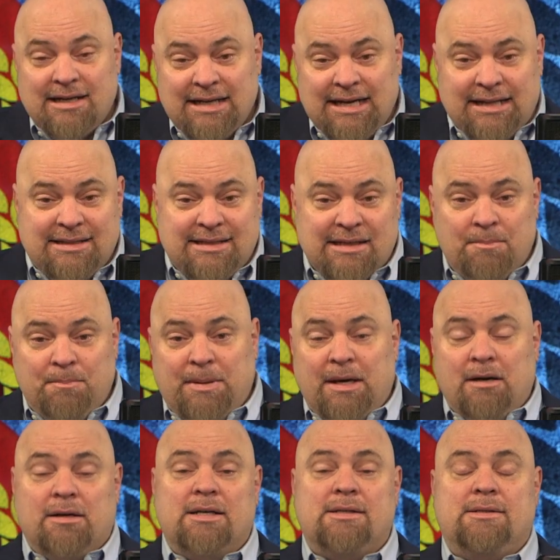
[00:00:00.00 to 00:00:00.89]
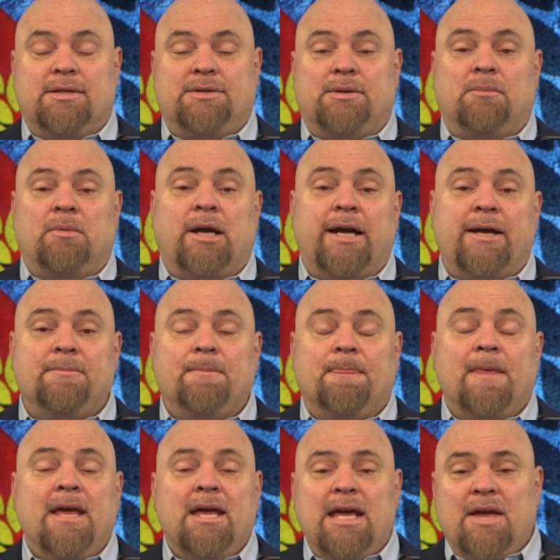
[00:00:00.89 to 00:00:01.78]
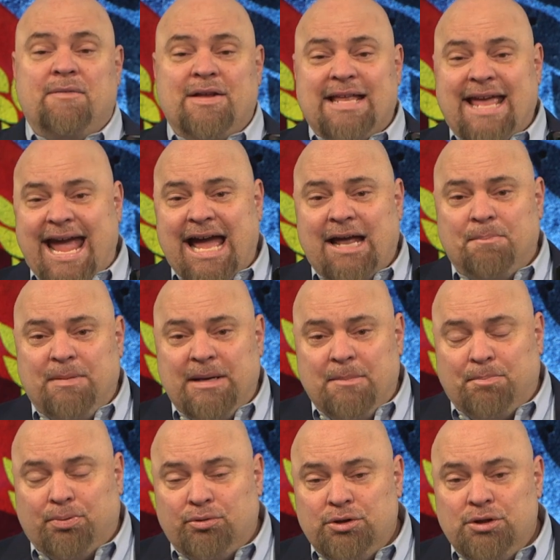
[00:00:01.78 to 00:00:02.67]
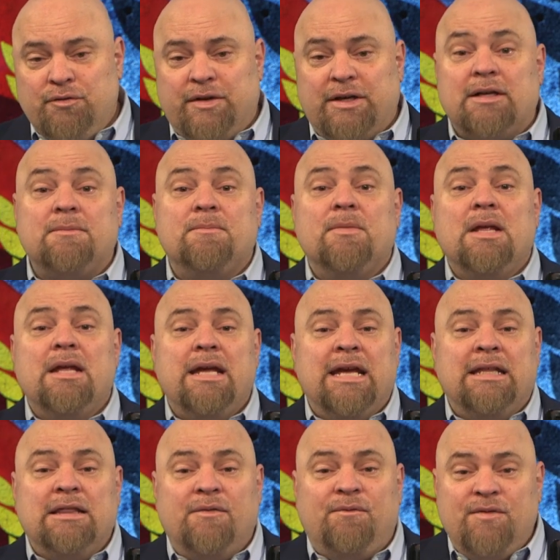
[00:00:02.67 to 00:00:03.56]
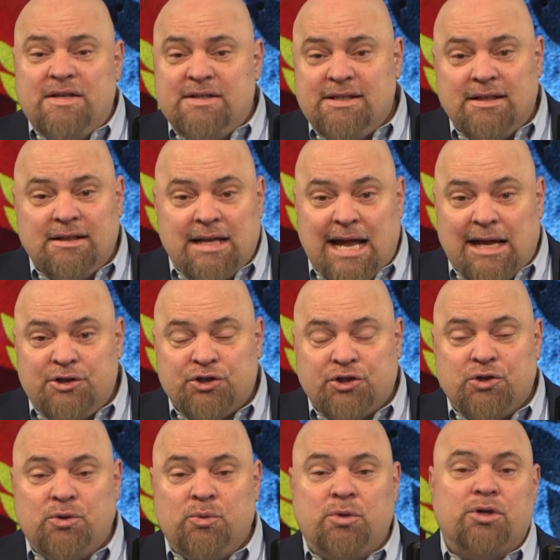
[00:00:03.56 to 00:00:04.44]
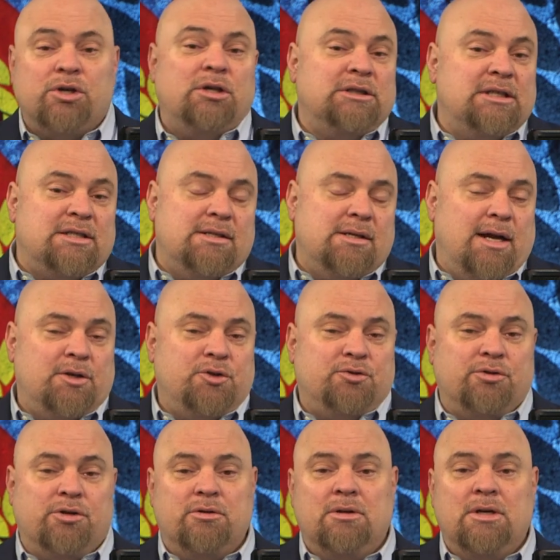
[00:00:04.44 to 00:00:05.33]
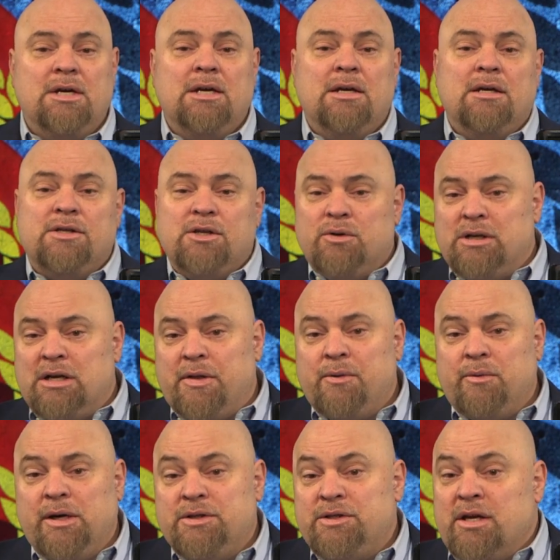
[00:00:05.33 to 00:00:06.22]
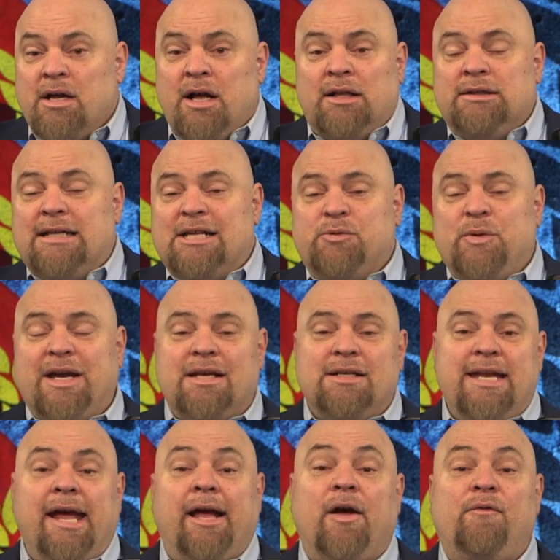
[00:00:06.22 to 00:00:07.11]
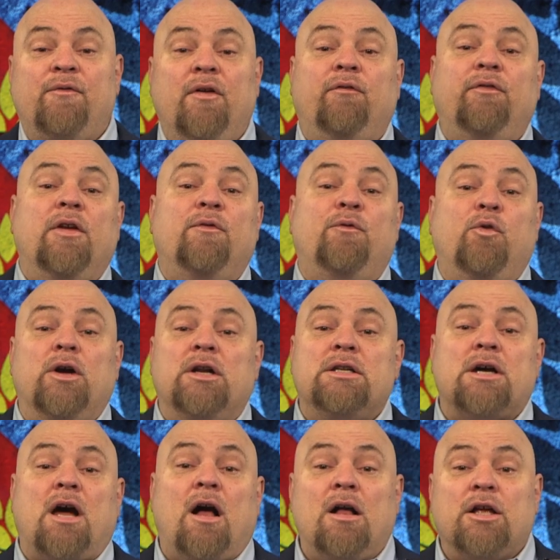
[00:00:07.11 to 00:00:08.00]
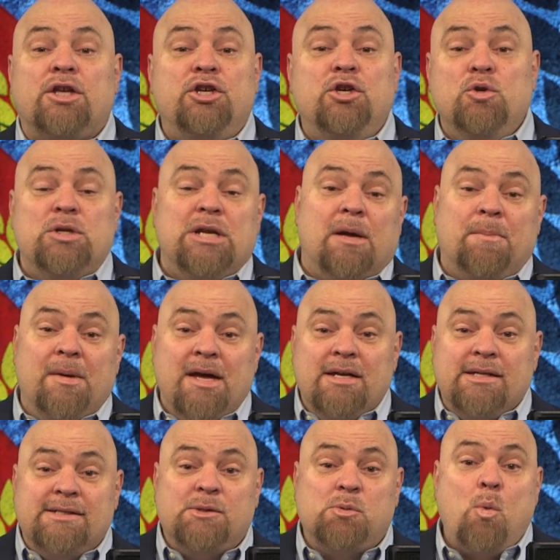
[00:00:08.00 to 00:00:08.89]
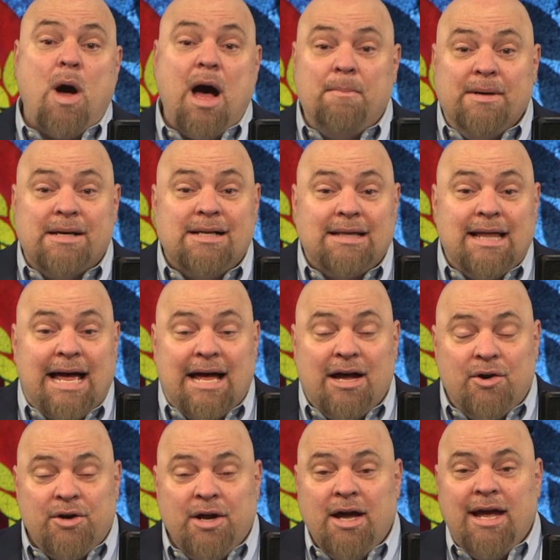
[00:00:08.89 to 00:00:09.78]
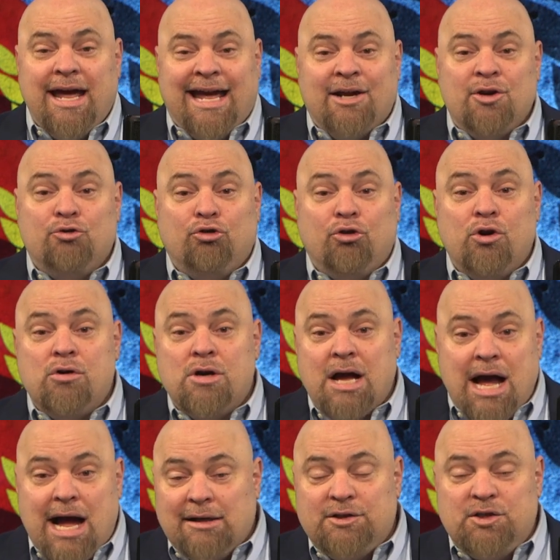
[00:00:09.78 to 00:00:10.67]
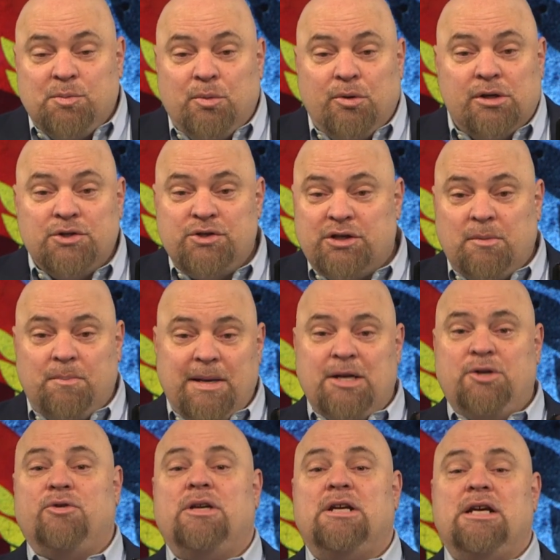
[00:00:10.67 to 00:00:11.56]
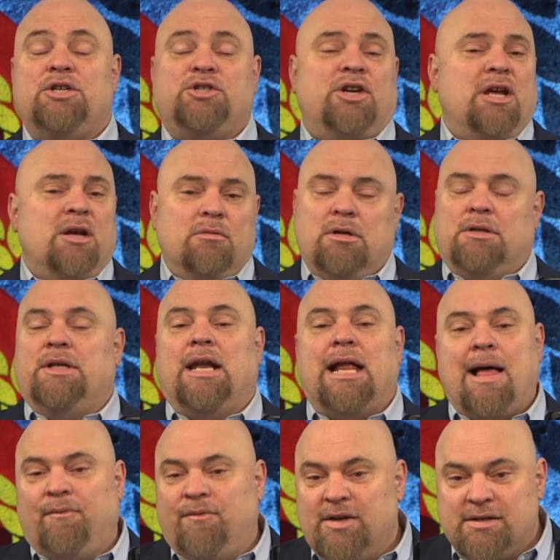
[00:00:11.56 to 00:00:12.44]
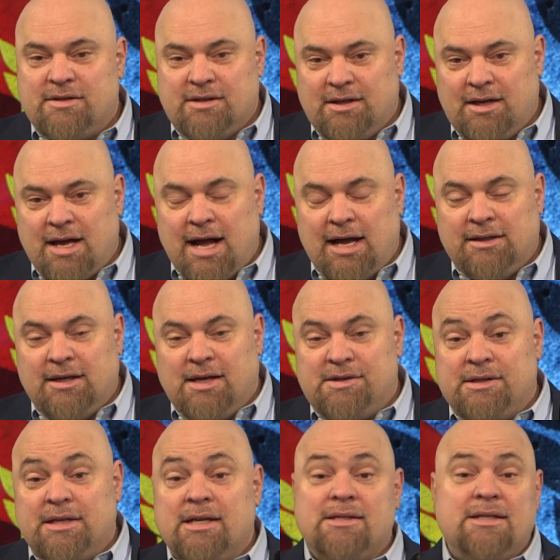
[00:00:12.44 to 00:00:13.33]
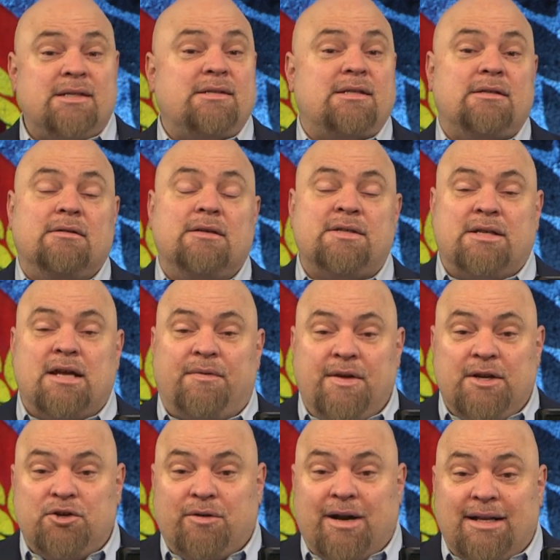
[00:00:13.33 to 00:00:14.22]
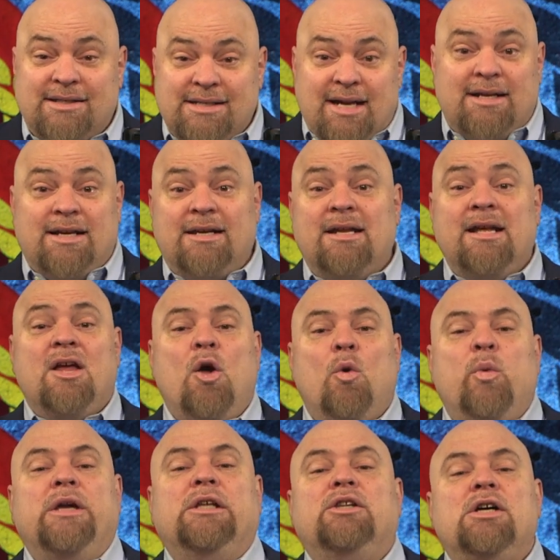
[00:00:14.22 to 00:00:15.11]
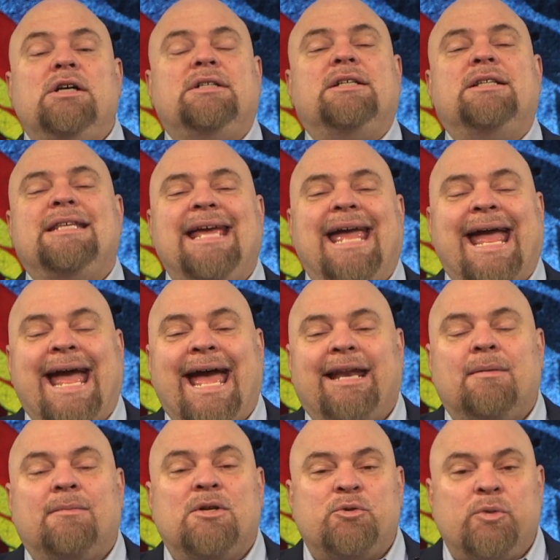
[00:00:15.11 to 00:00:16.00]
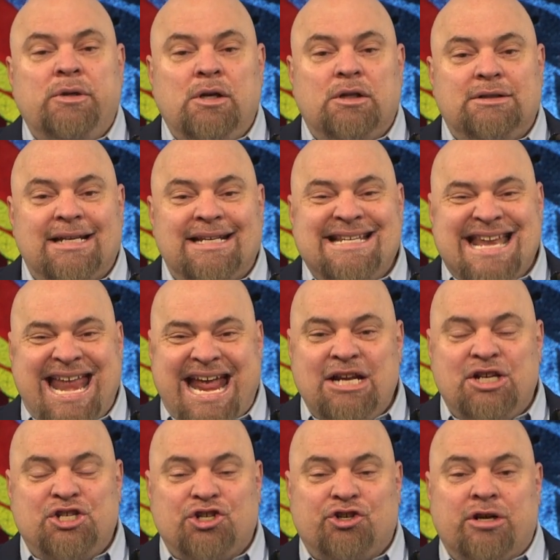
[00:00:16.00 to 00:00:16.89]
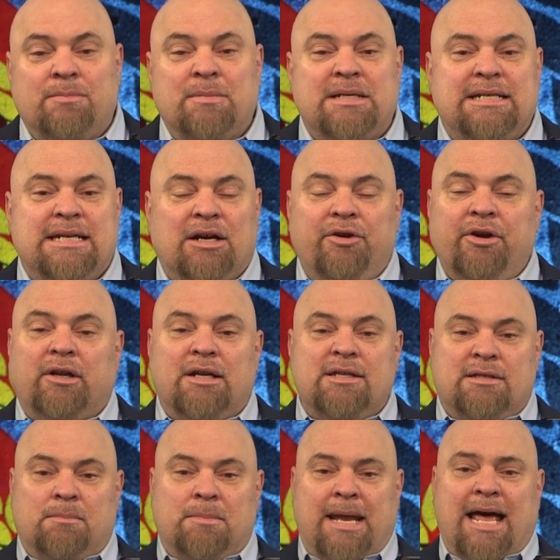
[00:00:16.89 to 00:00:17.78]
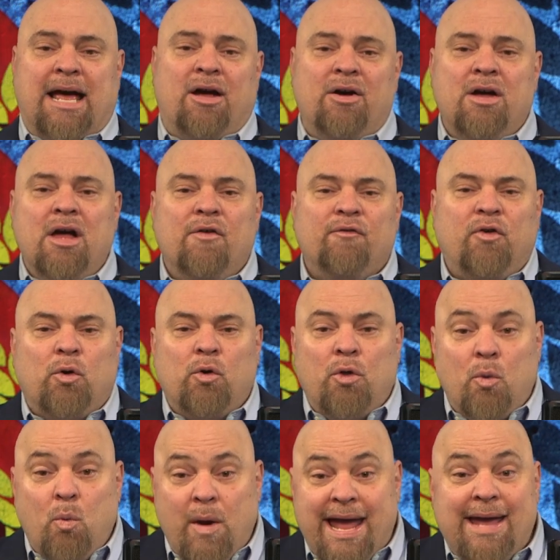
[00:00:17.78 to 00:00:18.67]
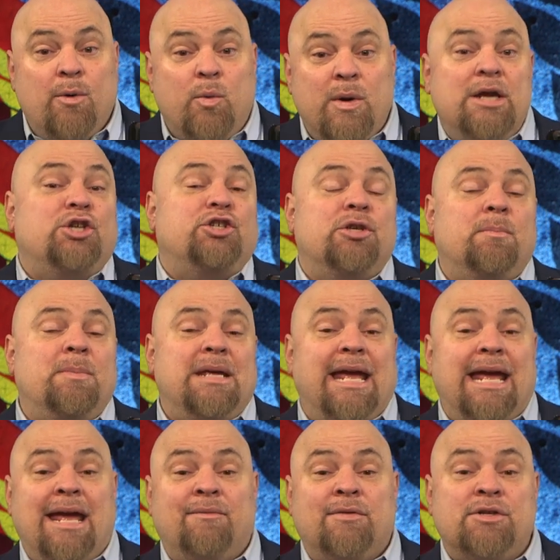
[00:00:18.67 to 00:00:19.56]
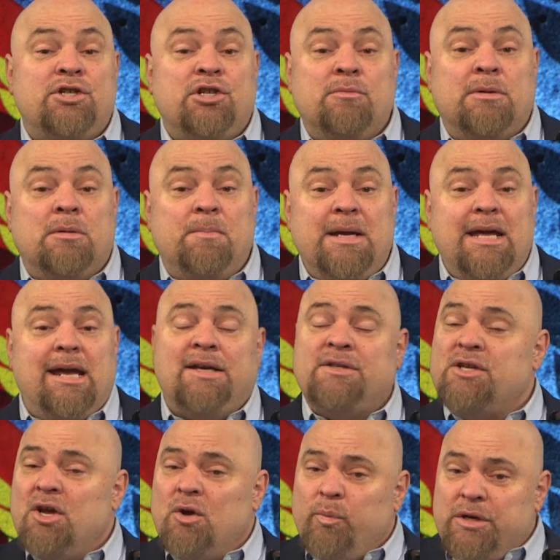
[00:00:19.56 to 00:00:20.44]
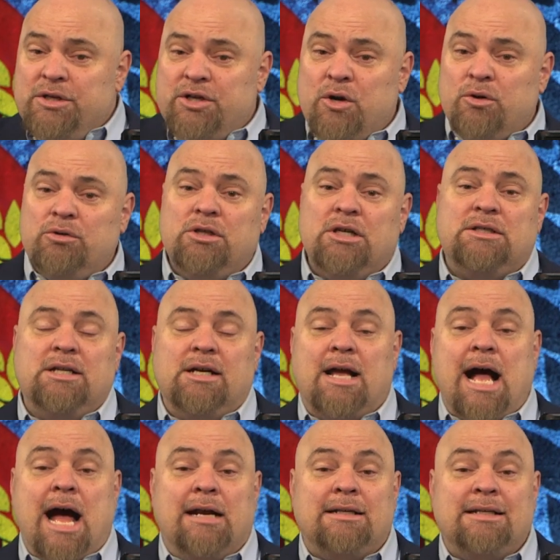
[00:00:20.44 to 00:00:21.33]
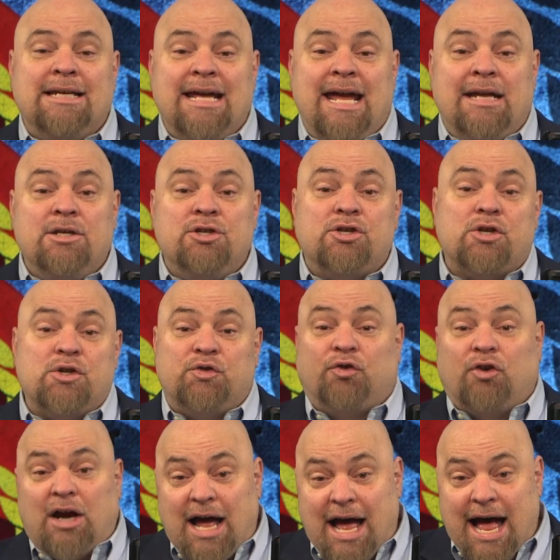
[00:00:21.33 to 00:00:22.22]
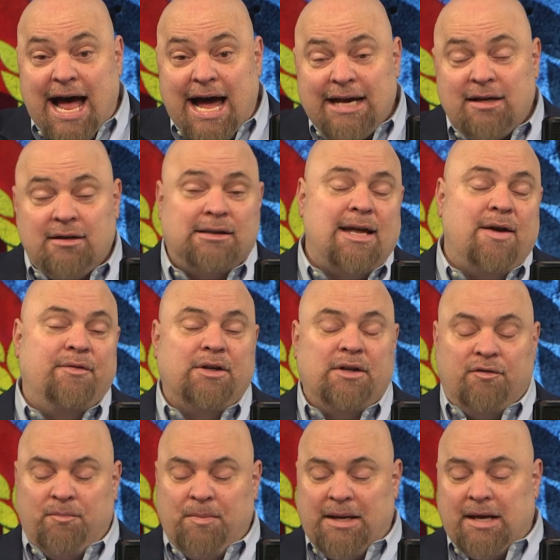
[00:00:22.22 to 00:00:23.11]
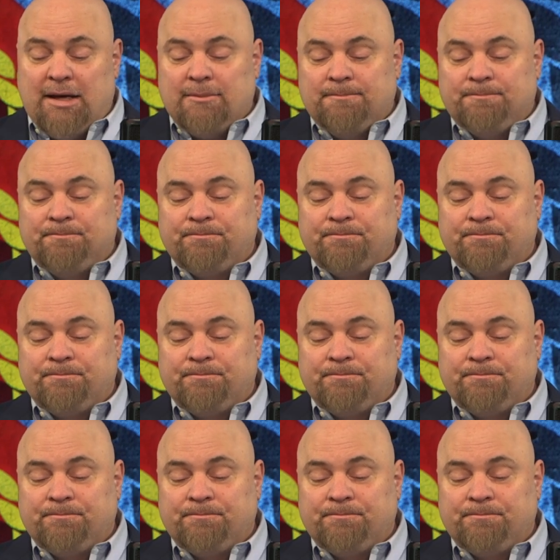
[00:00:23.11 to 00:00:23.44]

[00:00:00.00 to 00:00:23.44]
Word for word: It's empiricism, right? If it can't be proven in the physiological world, it's not true. So, in other words, unless we can take a 50 foot tall Q tip, swab a cloud, and grow God spores in a petri dish, well, then obviously God doesn't exist. There is nothing transcendent. We look to the animal animals. We look to nature and materialism now for the way we should behave as human beings. We don't look to God and the angels for a higher level of being.